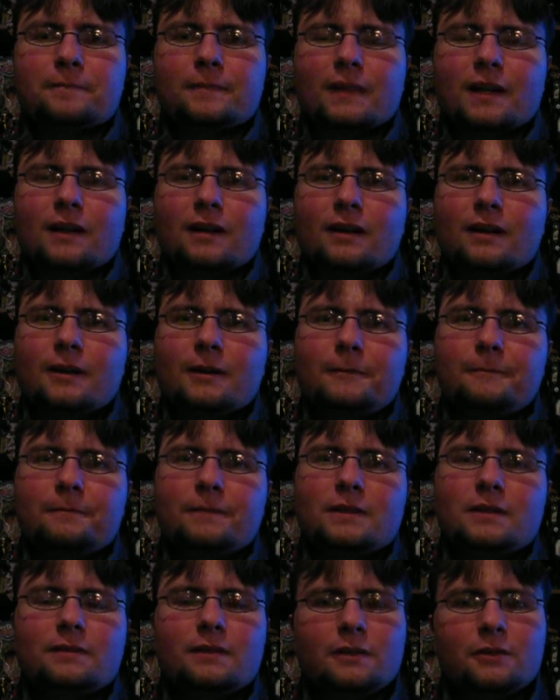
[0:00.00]

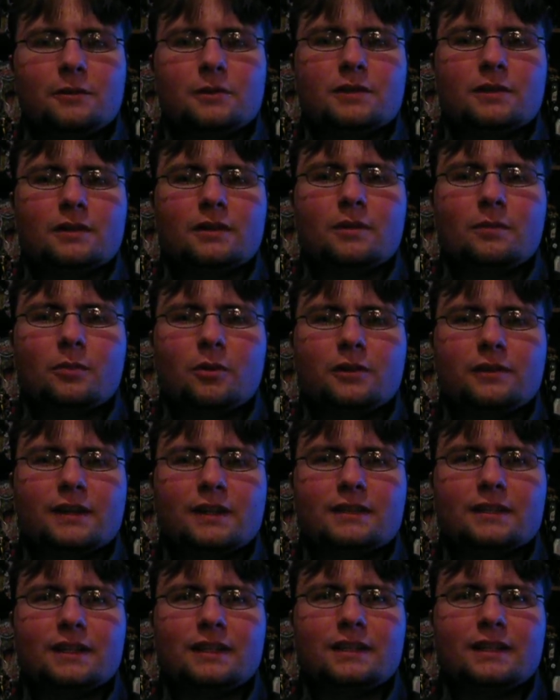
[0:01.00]
Seems like there was a little more
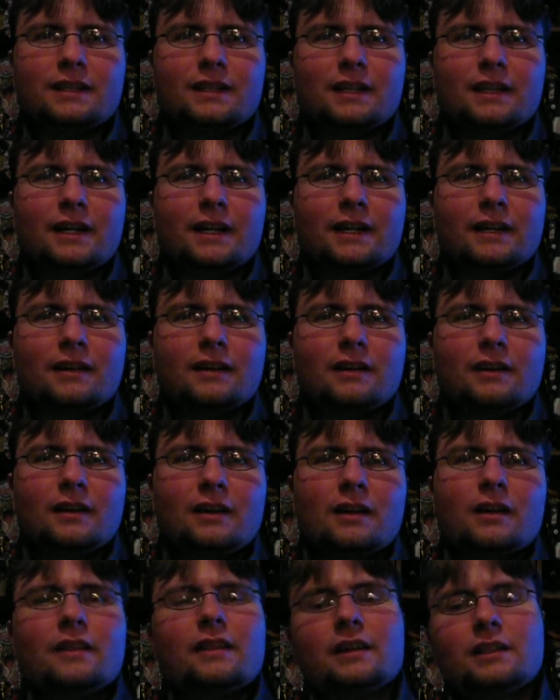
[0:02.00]
things I didn't like.
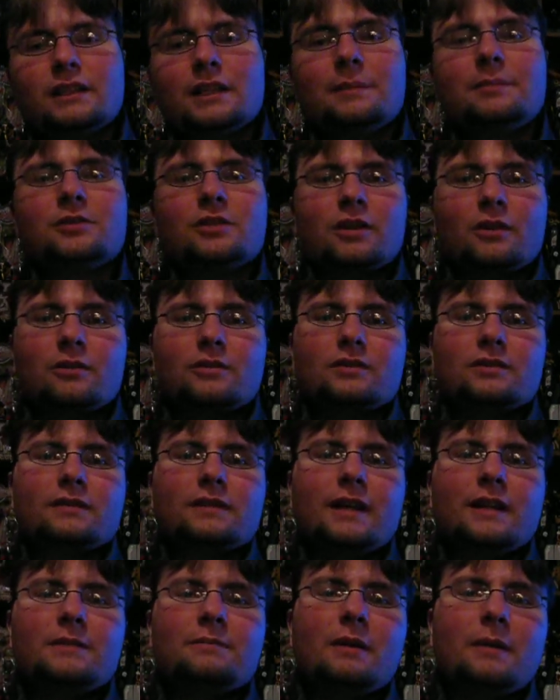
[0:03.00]
The clip shows,
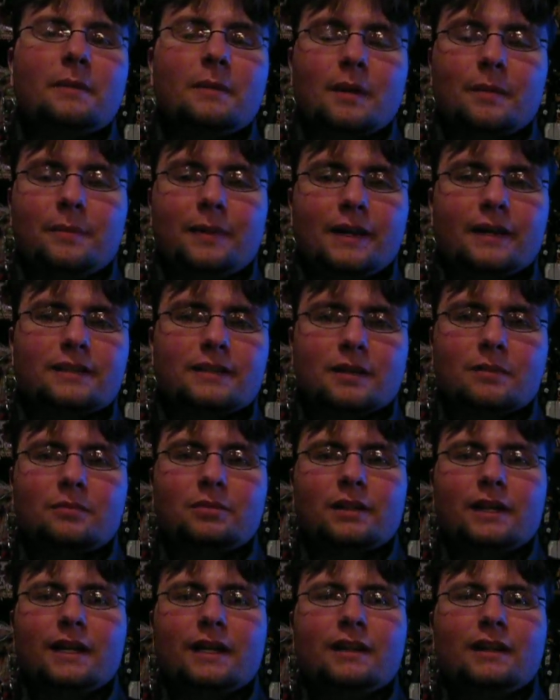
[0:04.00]
that's probably my biggest
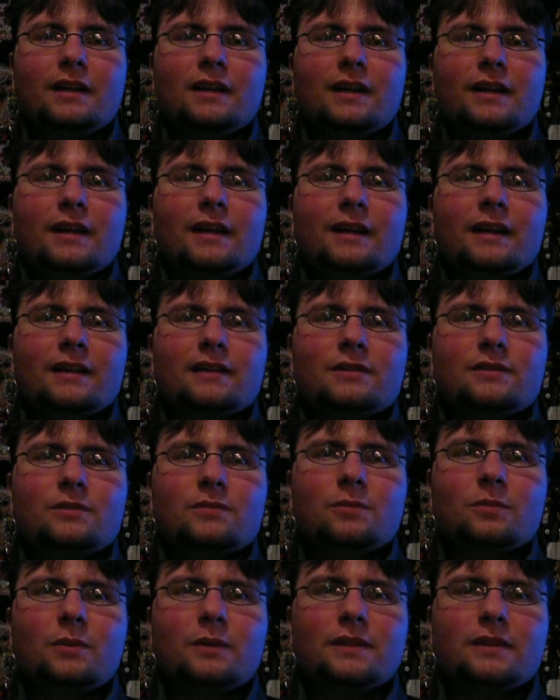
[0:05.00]
complaint, is
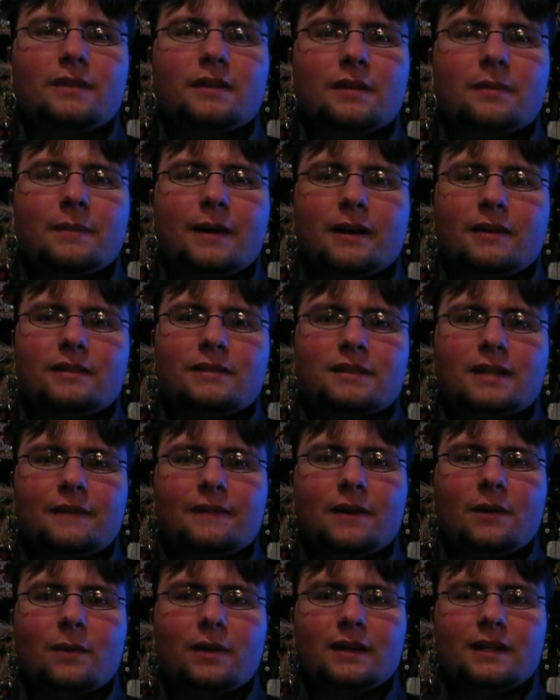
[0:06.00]
with the amount of stuff
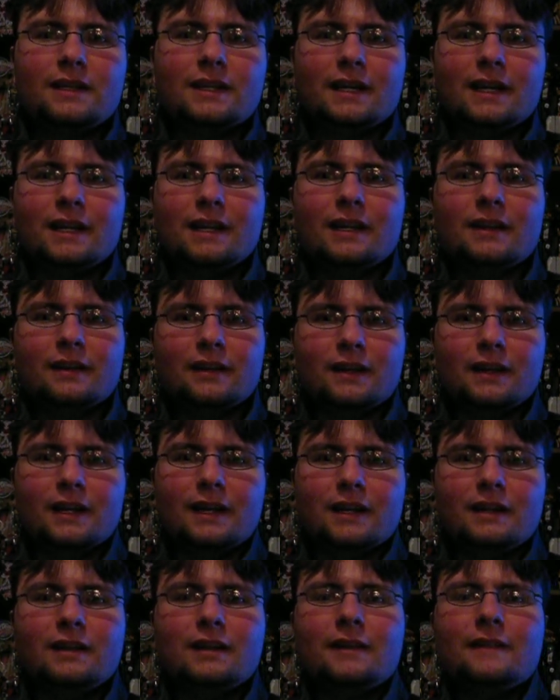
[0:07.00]
they wanted to get
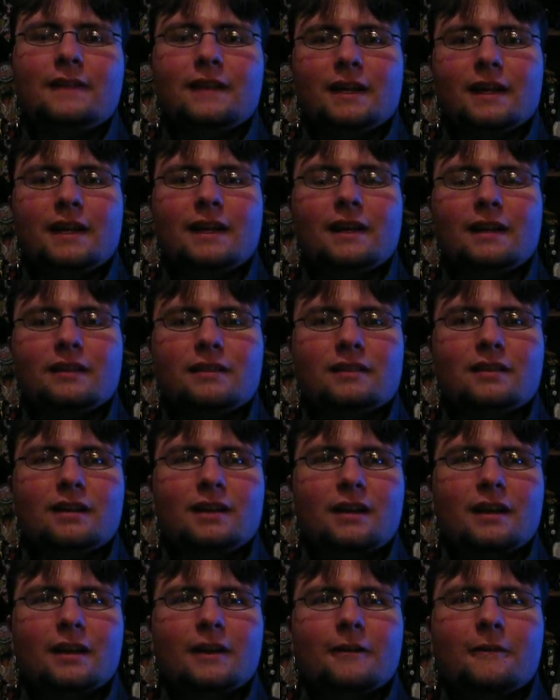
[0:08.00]
in the end,
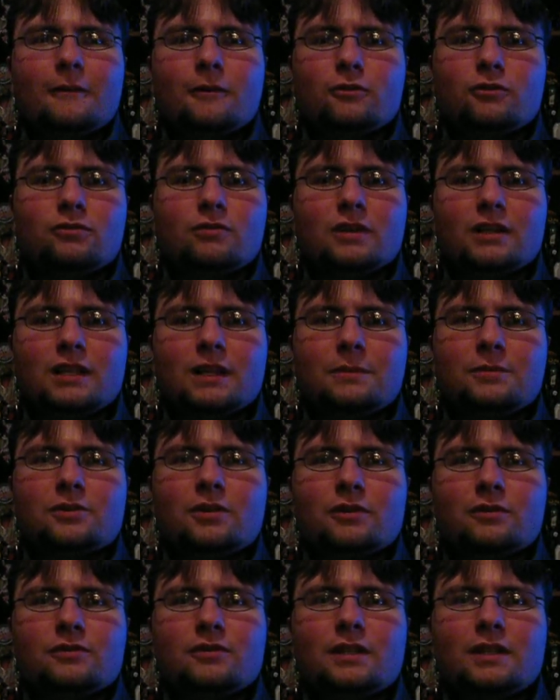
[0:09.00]
those 3 clip
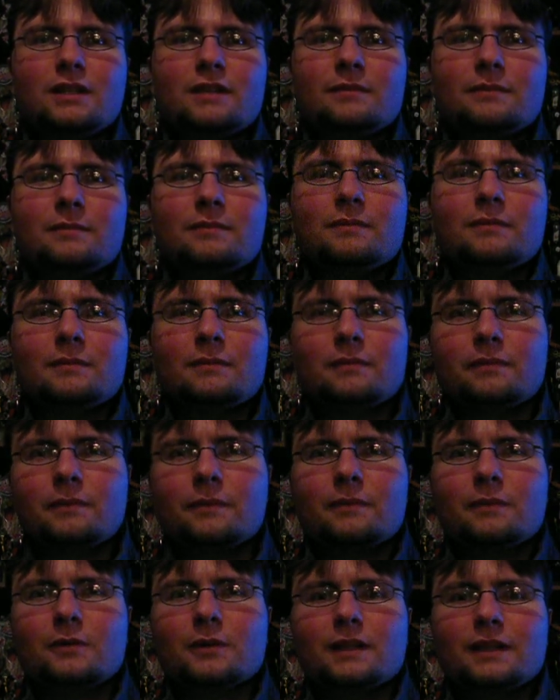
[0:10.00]
shows didn't
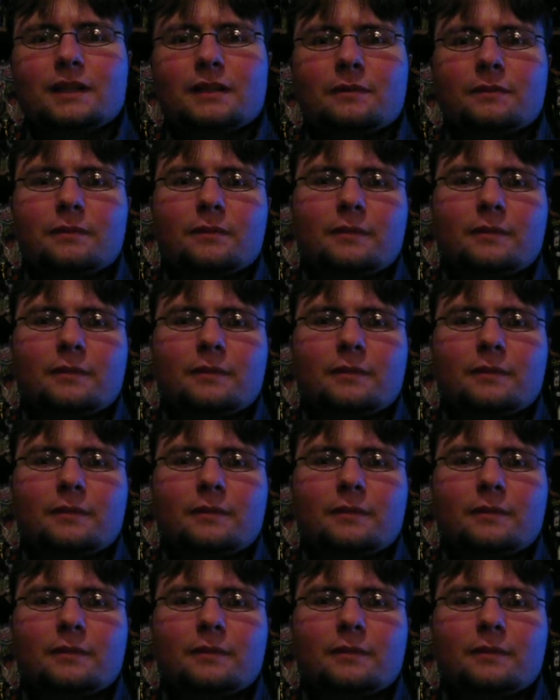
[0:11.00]
really